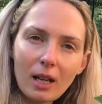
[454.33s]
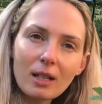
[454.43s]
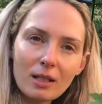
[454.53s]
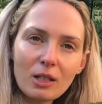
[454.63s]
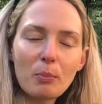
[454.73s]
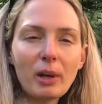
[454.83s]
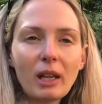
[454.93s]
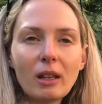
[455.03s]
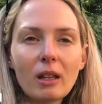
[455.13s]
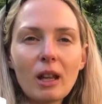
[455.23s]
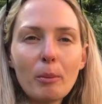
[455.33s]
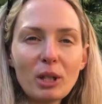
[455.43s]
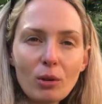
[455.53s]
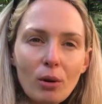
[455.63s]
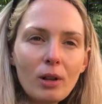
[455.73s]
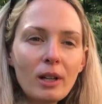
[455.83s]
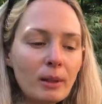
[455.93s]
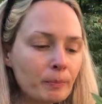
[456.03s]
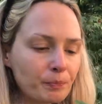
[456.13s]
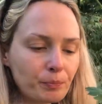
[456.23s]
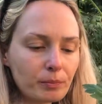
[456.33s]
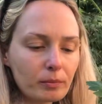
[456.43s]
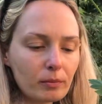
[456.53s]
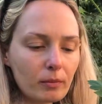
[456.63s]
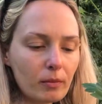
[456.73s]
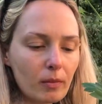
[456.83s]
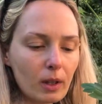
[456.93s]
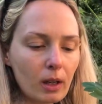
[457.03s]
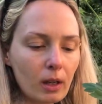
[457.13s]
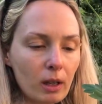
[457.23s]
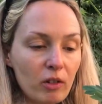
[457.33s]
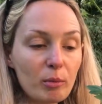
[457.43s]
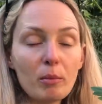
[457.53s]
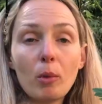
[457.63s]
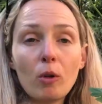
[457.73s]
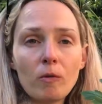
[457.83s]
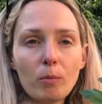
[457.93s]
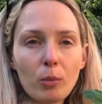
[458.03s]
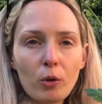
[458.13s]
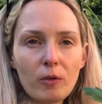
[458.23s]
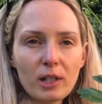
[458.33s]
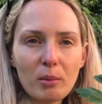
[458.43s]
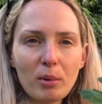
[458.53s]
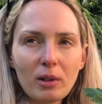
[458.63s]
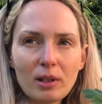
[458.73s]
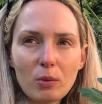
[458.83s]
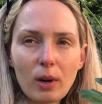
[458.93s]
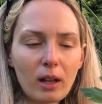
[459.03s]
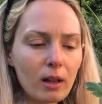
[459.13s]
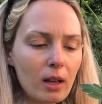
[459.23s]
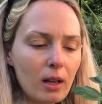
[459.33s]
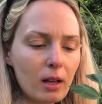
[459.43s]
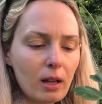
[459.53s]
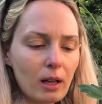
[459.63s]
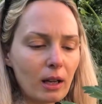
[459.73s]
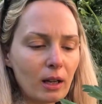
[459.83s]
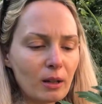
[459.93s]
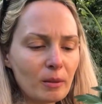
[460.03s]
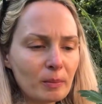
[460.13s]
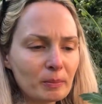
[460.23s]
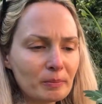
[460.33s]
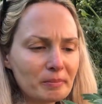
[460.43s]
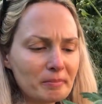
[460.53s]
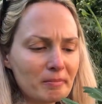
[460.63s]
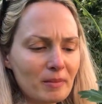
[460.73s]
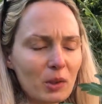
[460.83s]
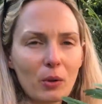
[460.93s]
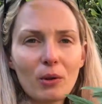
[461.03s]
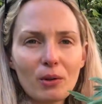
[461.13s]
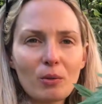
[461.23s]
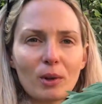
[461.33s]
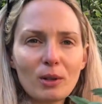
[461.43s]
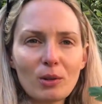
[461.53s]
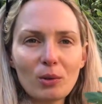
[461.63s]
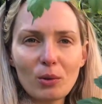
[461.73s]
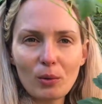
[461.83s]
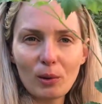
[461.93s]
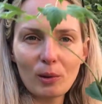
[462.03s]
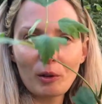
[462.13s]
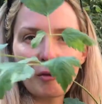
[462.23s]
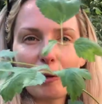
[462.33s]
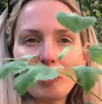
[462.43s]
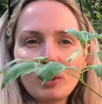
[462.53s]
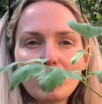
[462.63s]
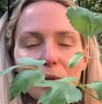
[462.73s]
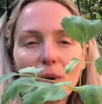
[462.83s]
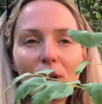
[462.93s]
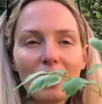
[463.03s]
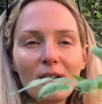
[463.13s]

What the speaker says: as it's been a bit taller, it will be more visible as well. So another one to look forward to.